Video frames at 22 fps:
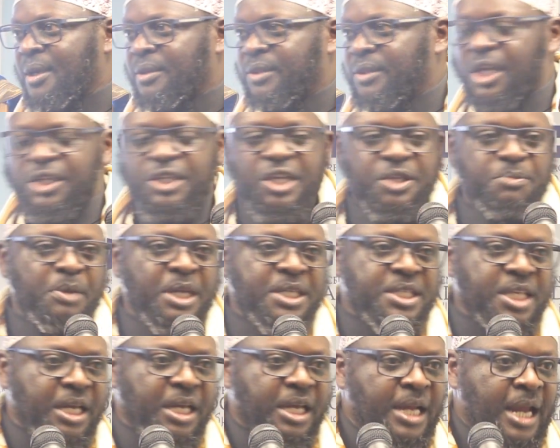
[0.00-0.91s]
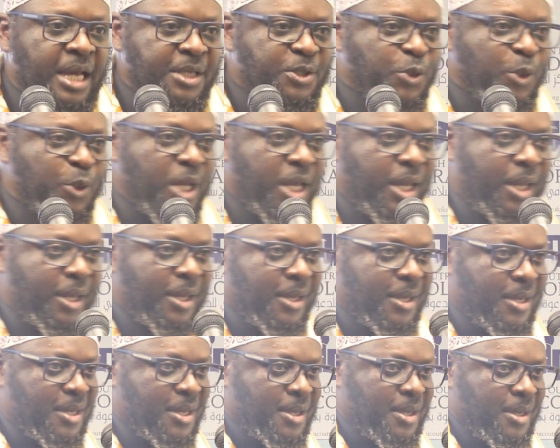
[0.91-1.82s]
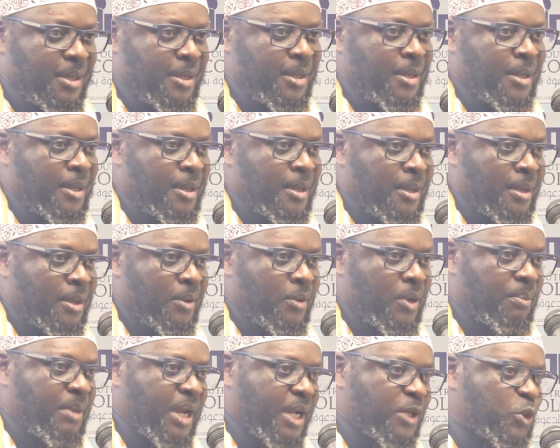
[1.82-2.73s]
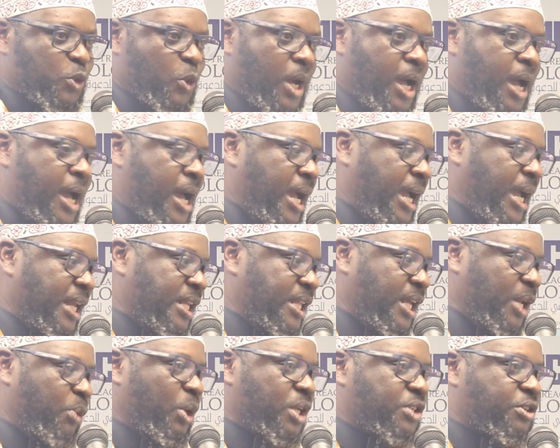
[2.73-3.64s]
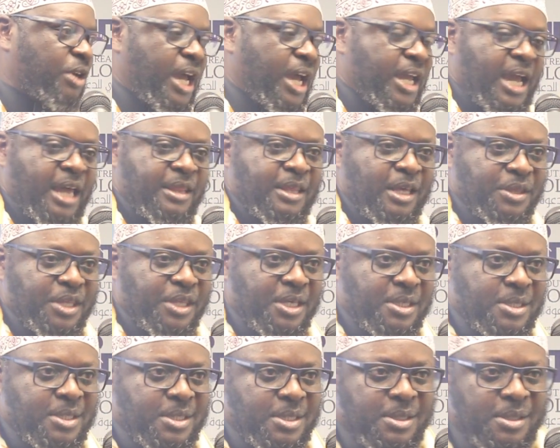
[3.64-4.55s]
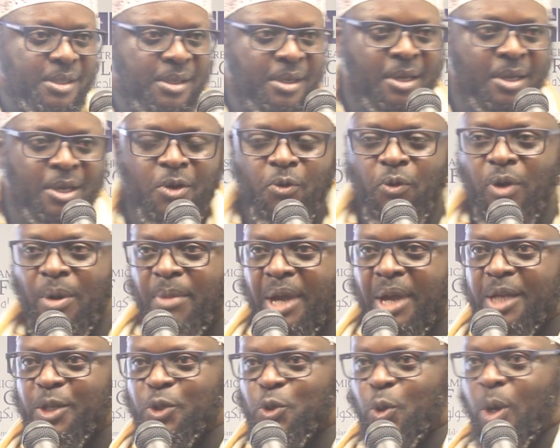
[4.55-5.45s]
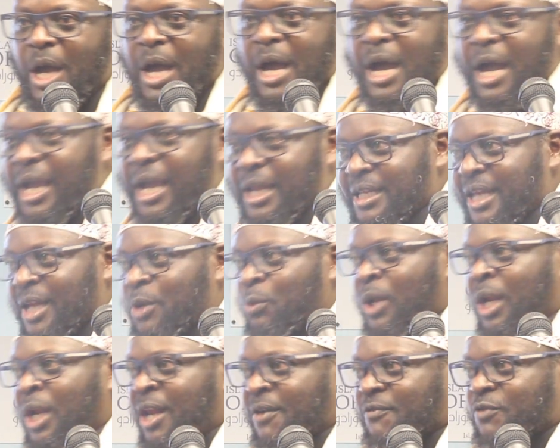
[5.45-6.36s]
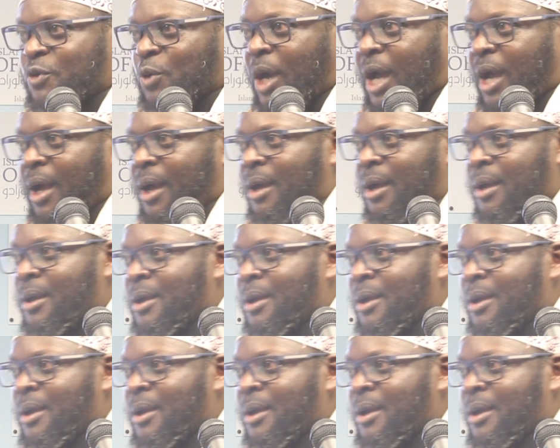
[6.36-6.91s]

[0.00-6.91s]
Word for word: This is missing in us today. We make dua and then we try other things. We make dua and then we leave dua.